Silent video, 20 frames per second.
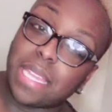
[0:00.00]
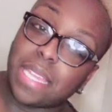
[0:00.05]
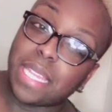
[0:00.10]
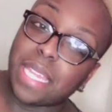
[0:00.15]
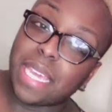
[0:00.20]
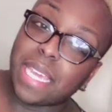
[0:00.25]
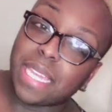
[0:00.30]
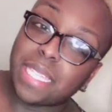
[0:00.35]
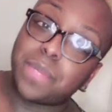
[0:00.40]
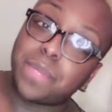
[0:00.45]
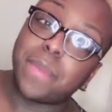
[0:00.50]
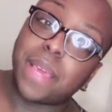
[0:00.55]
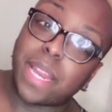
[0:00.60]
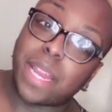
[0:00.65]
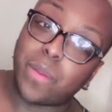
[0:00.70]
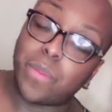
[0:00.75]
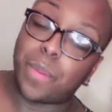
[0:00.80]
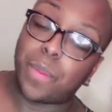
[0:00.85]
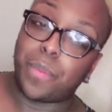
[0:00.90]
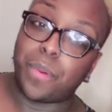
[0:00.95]
Aunt Liz
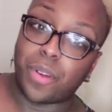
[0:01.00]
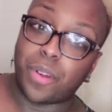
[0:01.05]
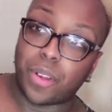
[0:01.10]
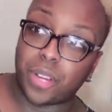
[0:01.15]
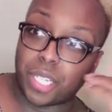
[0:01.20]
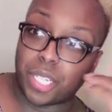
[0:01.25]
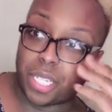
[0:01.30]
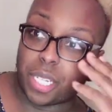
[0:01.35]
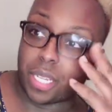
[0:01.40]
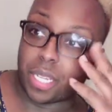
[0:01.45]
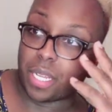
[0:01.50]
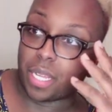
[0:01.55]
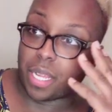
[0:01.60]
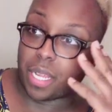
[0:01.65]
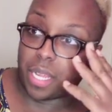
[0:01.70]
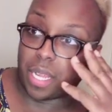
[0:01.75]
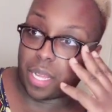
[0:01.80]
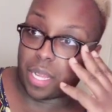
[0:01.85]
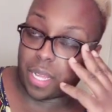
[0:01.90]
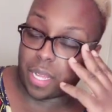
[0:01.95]
met up with
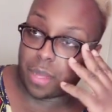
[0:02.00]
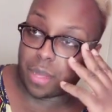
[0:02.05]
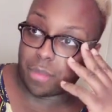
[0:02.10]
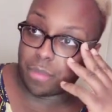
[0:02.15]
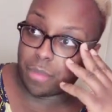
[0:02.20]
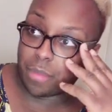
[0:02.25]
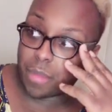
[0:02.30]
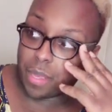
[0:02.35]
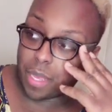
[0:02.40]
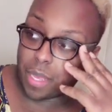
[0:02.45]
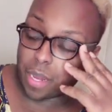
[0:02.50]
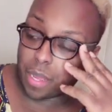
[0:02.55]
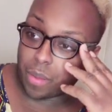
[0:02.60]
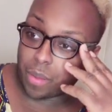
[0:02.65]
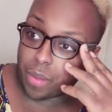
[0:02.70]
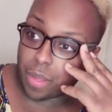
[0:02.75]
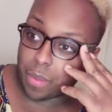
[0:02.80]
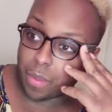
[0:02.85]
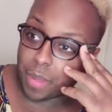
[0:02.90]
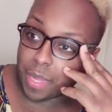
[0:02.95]
Porsha. You
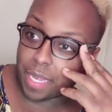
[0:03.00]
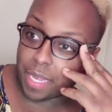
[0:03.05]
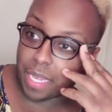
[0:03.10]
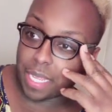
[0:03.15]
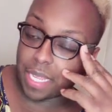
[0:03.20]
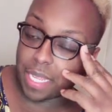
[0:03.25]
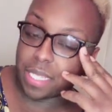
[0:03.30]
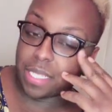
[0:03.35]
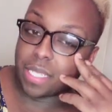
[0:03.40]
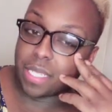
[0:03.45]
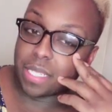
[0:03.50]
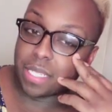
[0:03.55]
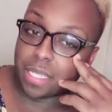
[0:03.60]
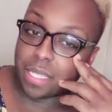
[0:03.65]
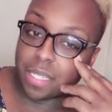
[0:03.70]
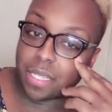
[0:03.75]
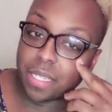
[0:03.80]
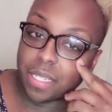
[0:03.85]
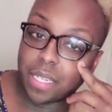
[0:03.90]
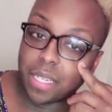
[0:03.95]
know, Aunt Liz is
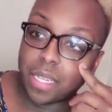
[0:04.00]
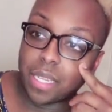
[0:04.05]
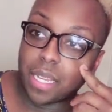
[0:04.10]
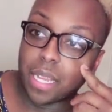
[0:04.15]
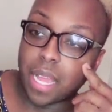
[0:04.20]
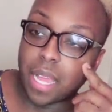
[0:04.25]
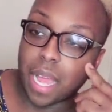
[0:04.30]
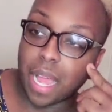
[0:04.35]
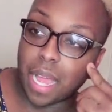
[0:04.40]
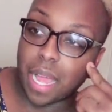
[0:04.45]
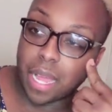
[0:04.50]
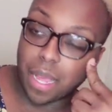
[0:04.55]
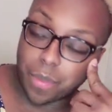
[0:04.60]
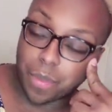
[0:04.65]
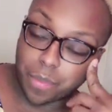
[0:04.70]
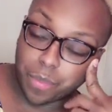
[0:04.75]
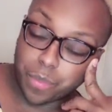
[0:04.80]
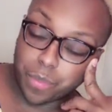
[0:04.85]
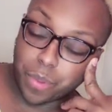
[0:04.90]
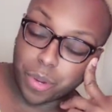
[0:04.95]
a,
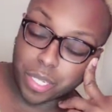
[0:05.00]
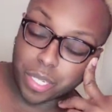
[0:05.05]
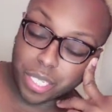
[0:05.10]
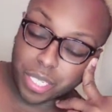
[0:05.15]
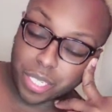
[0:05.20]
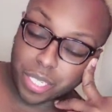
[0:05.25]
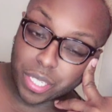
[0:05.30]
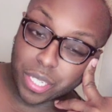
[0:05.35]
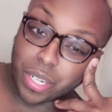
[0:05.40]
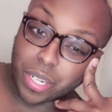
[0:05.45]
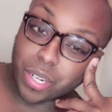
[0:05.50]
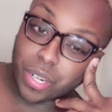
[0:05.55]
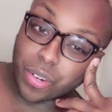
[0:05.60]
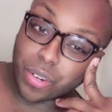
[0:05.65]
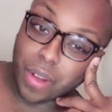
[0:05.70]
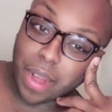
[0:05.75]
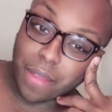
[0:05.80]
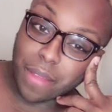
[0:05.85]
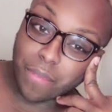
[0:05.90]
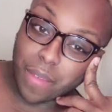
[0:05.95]
Porsha's
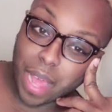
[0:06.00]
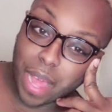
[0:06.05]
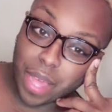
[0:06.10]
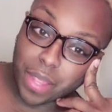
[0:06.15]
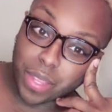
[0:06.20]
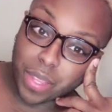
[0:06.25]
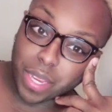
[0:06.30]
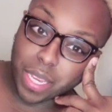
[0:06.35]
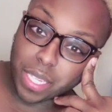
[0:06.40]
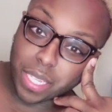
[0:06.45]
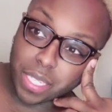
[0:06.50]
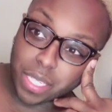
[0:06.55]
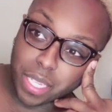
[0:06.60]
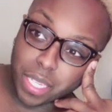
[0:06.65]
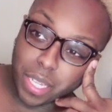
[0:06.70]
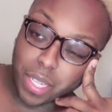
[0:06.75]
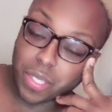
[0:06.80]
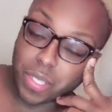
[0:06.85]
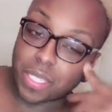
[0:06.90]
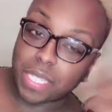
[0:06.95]
grandfather is
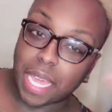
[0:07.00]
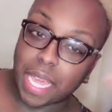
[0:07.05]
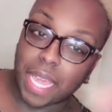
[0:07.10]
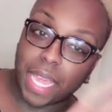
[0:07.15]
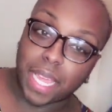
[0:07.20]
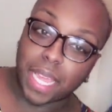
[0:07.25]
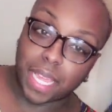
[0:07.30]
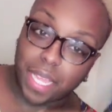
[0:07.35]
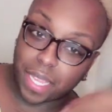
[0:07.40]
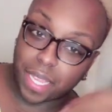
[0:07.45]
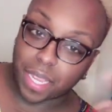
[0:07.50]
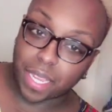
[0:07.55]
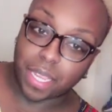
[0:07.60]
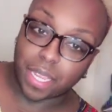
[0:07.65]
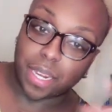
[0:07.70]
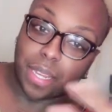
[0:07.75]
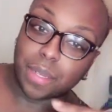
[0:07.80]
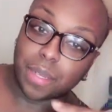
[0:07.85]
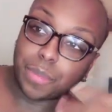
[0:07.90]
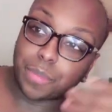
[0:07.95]
the Hosea,
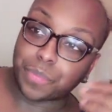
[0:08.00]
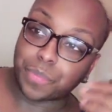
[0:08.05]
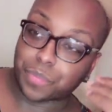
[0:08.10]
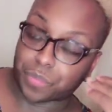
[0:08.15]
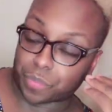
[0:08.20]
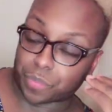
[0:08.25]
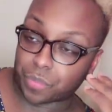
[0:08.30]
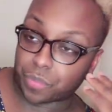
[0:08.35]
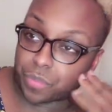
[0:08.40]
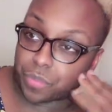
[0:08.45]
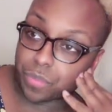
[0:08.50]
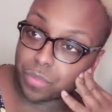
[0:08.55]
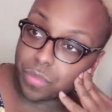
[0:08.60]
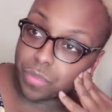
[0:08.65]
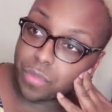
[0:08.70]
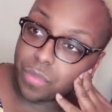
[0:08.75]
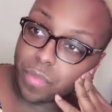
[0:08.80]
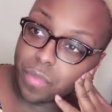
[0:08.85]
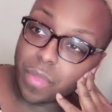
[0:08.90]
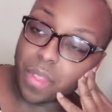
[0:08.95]
you know,
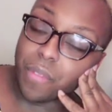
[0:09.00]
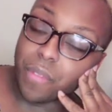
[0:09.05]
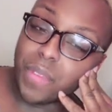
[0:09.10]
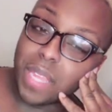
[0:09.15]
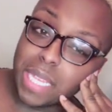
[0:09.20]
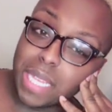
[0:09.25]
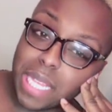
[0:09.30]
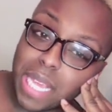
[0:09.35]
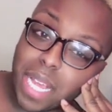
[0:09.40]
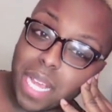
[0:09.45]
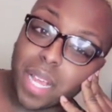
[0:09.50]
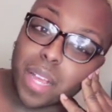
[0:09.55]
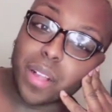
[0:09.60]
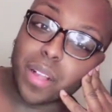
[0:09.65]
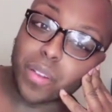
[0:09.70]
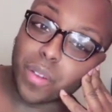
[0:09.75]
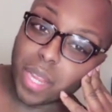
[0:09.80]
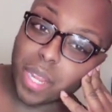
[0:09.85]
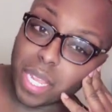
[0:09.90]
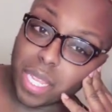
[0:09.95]
feed the
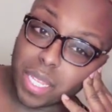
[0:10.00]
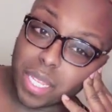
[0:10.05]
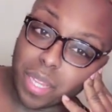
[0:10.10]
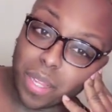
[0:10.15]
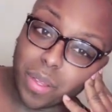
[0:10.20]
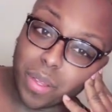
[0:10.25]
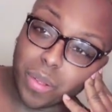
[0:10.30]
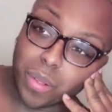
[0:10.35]
hungry, the